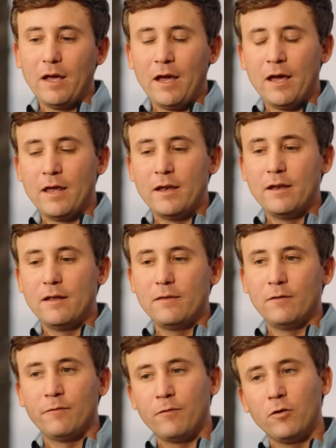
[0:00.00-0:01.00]
And
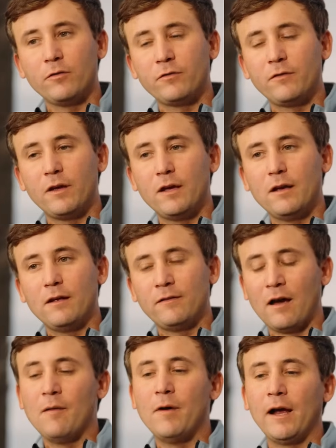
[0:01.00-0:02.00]
the first
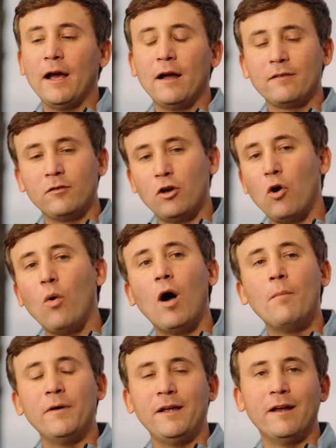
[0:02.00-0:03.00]
time I got to go
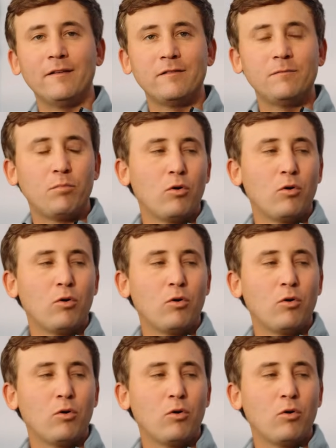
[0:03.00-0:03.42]
up against